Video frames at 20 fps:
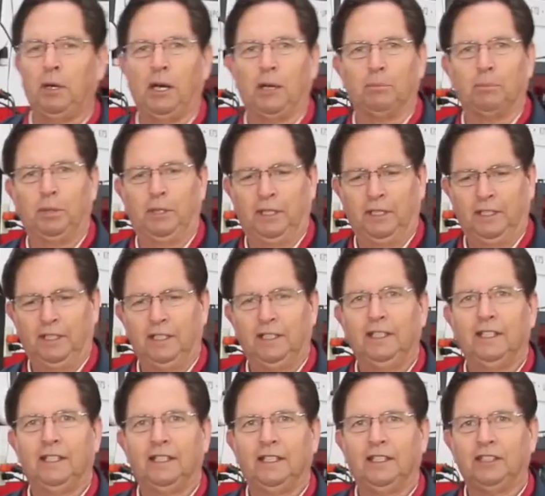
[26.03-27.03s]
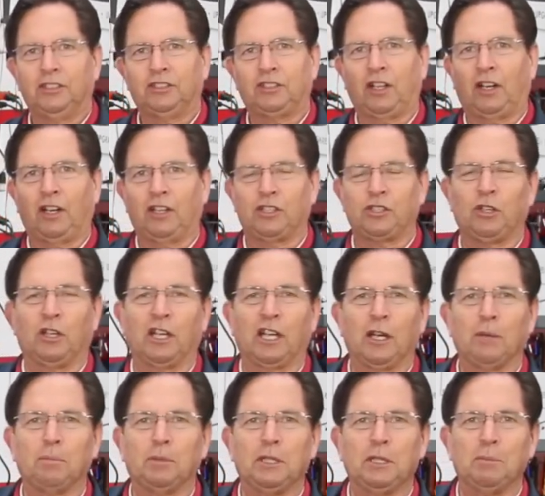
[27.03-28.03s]
pump. This started
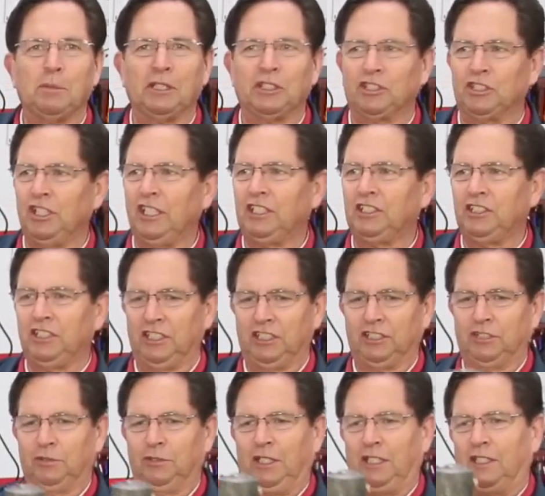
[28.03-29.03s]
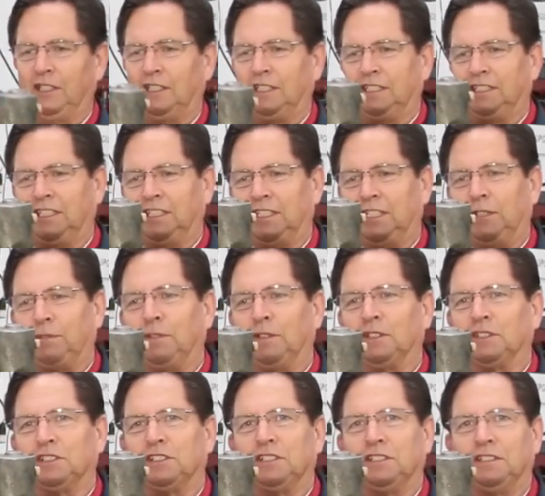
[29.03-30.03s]
showing up in the mid 60s. Well, look at the
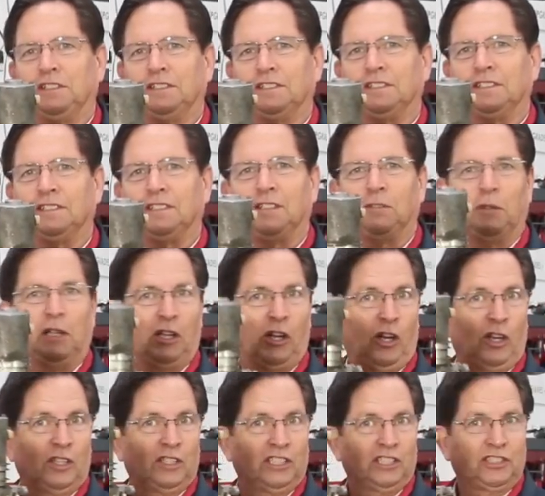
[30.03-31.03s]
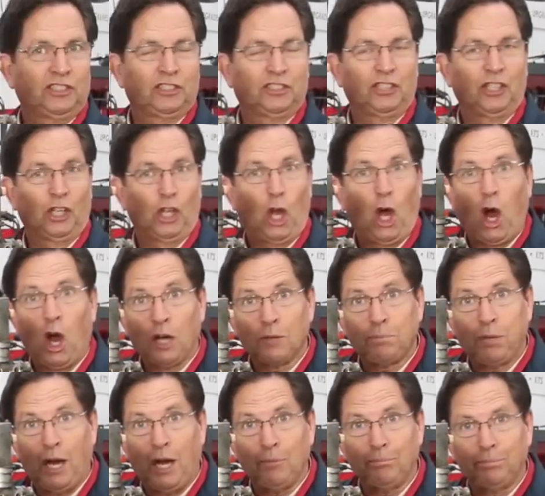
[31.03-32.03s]
difference. And then we call this the
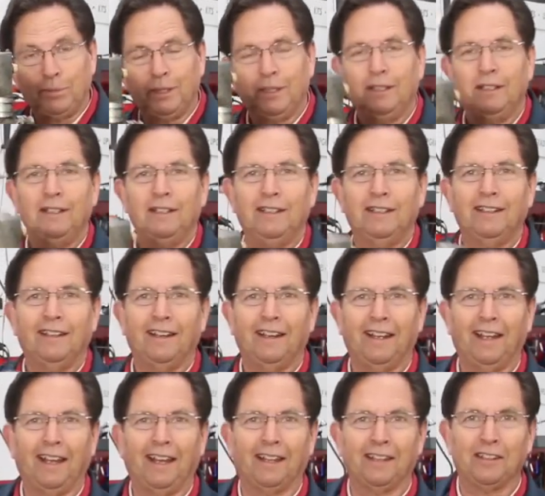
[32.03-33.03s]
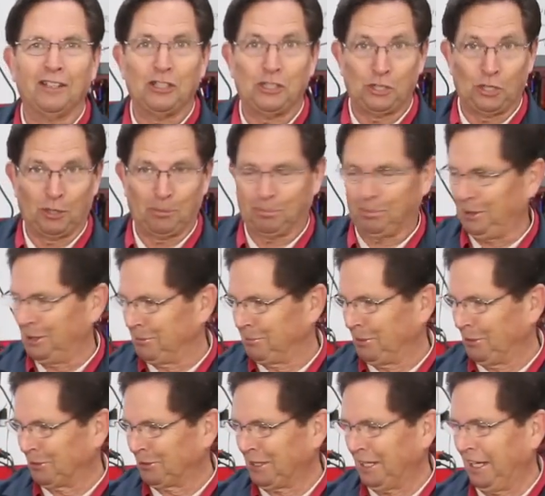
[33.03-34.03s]
long pump and the short
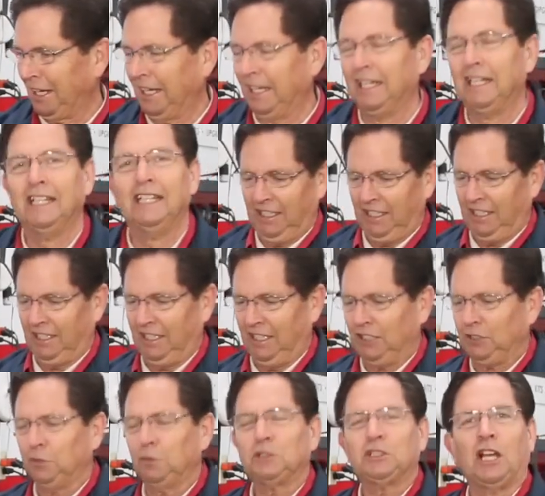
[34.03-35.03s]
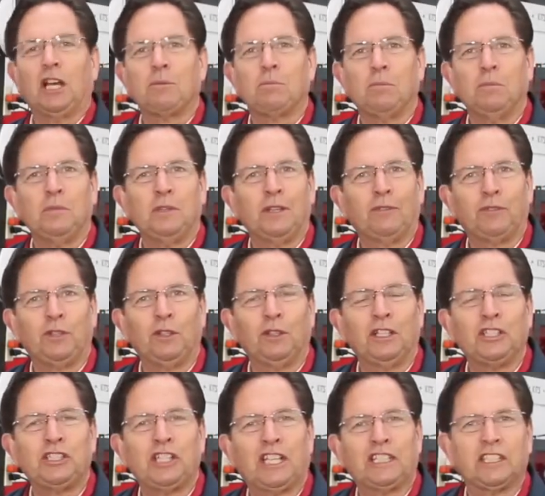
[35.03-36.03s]
pump, okay? This was on the
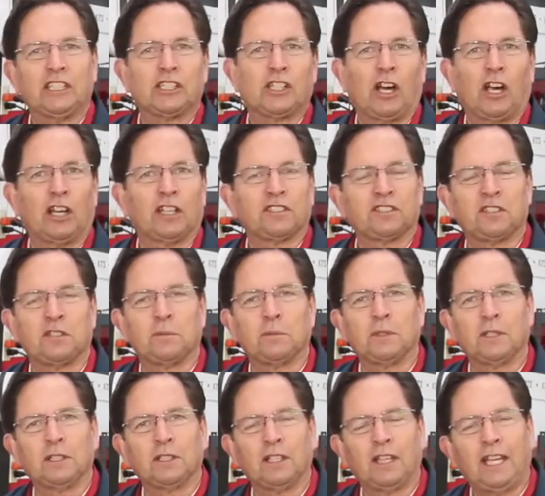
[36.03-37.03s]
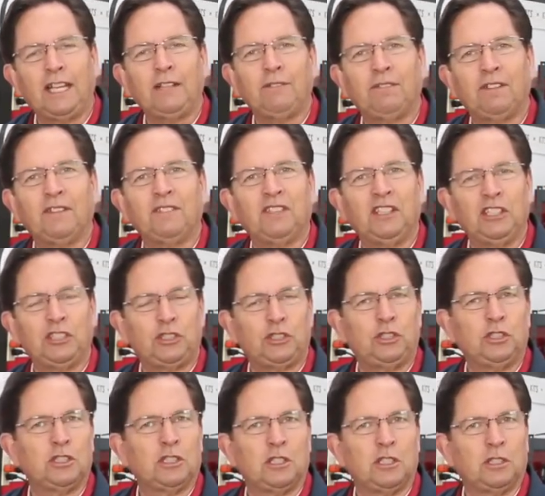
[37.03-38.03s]
fuel injected cars from the late 50s
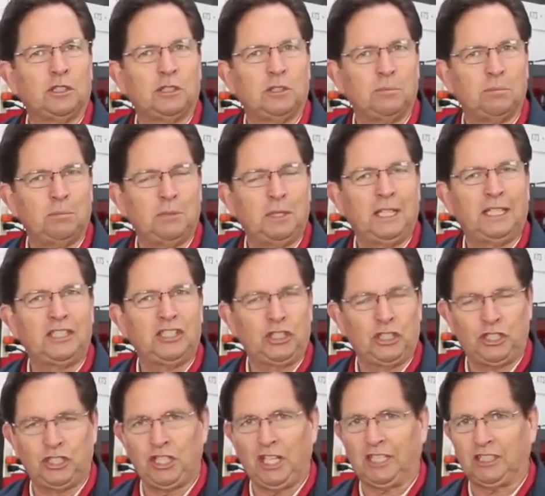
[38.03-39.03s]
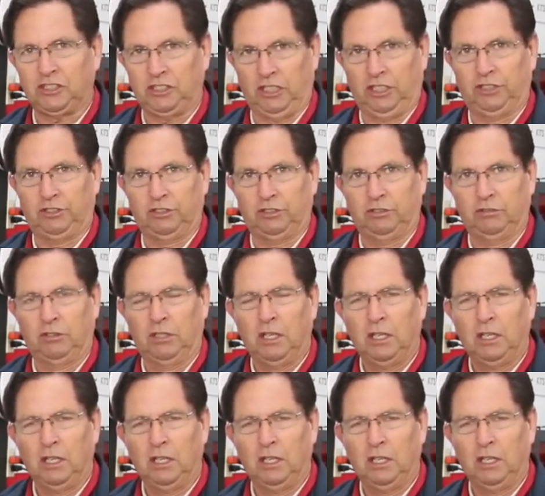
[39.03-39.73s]
to the, the mid 60s.